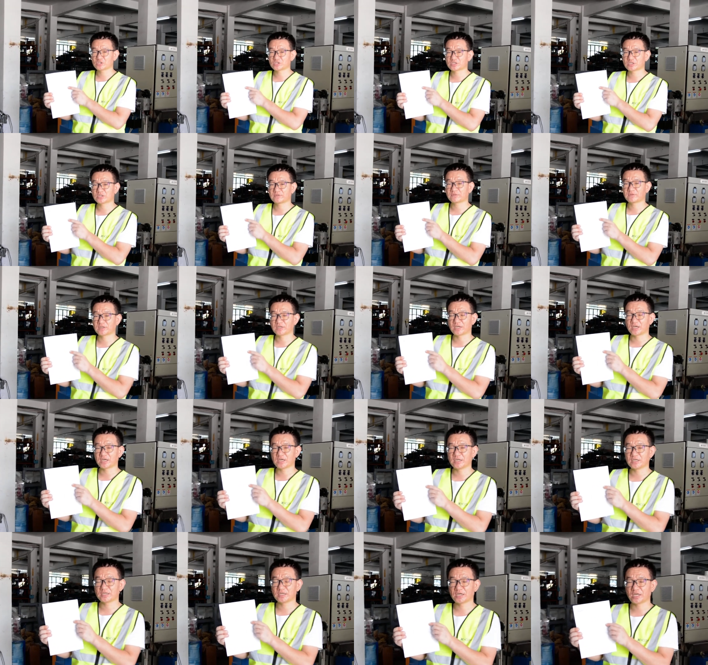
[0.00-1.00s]
certificate
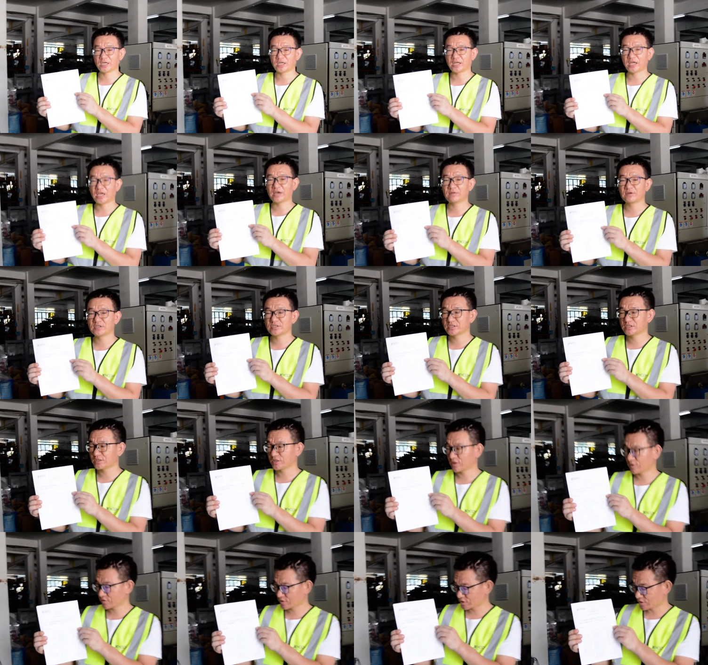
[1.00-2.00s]
and every
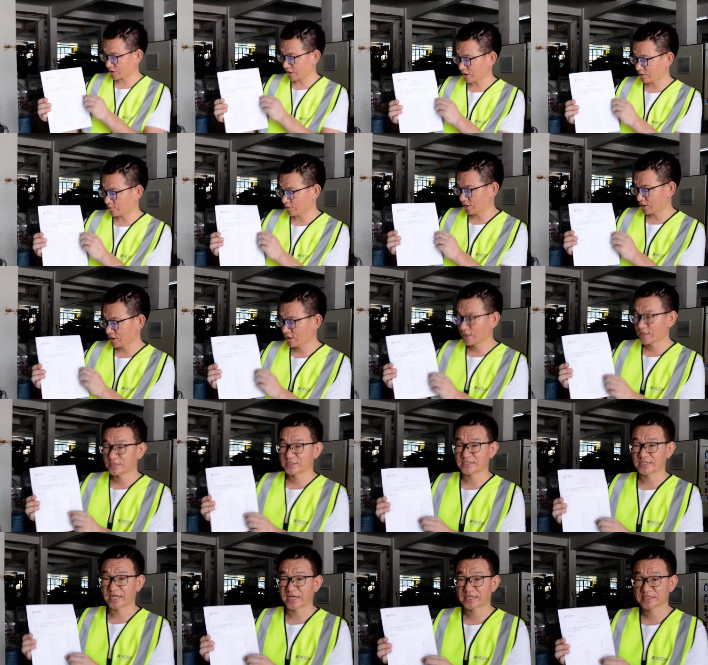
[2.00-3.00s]
details so that we
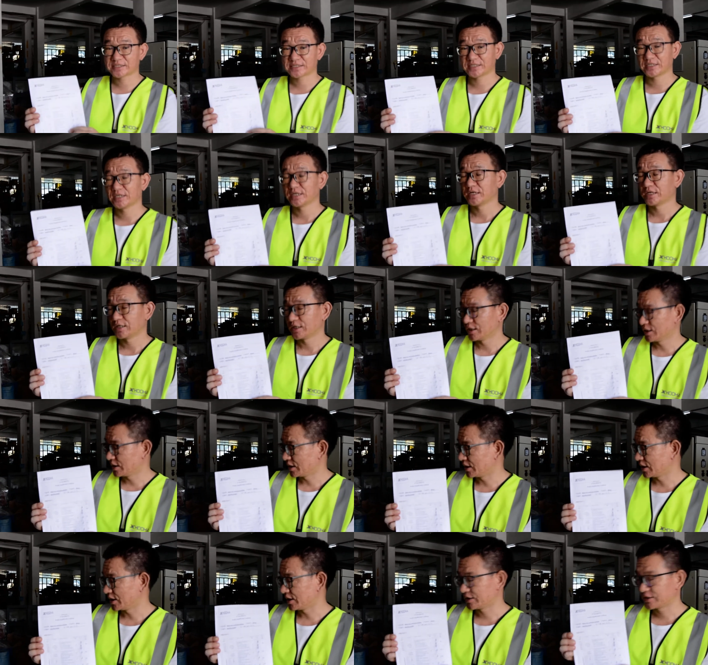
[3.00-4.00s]
test
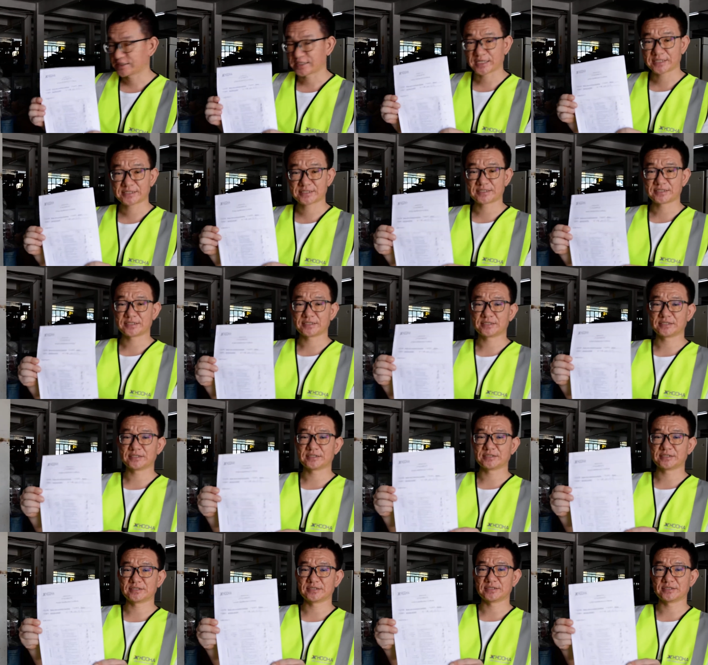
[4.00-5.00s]
the
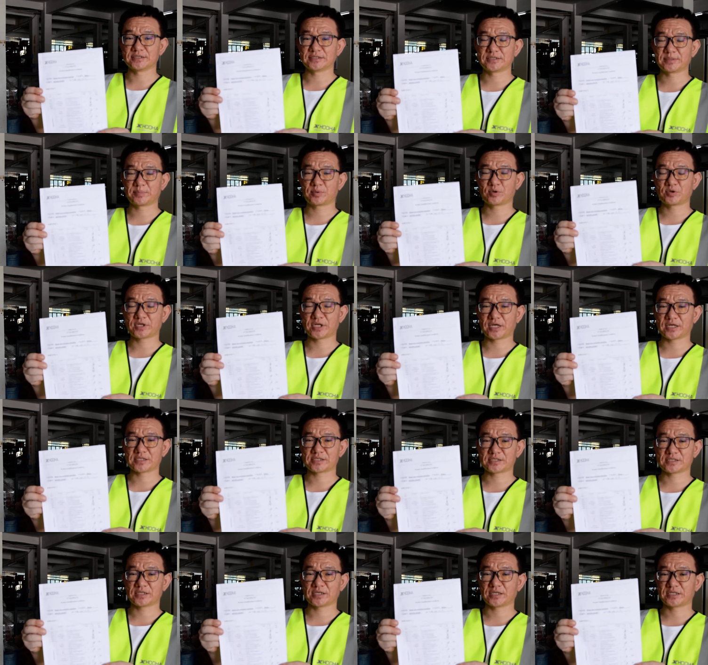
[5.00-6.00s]

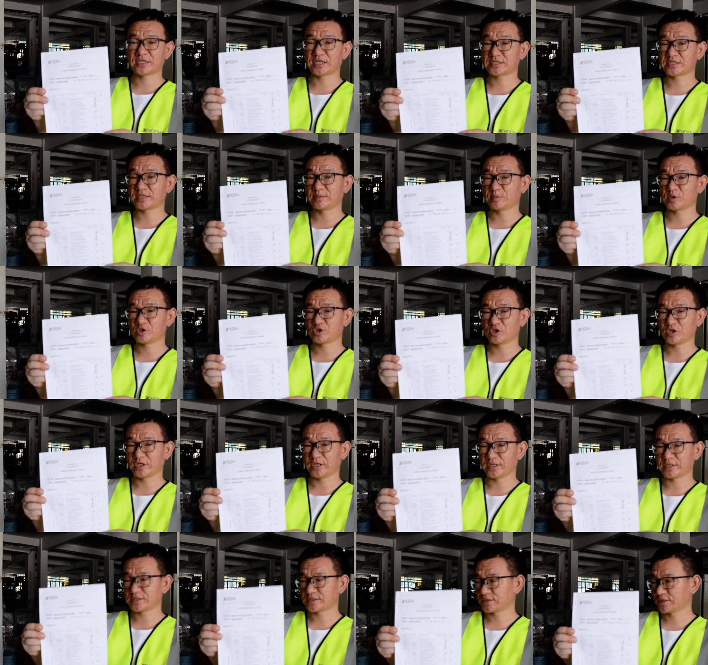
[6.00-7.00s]
products, test the
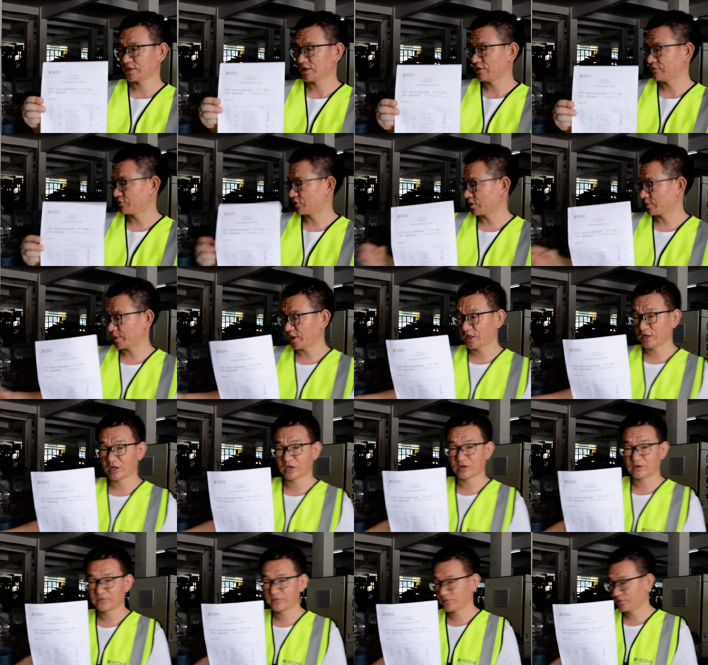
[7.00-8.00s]
machines. For the payoff,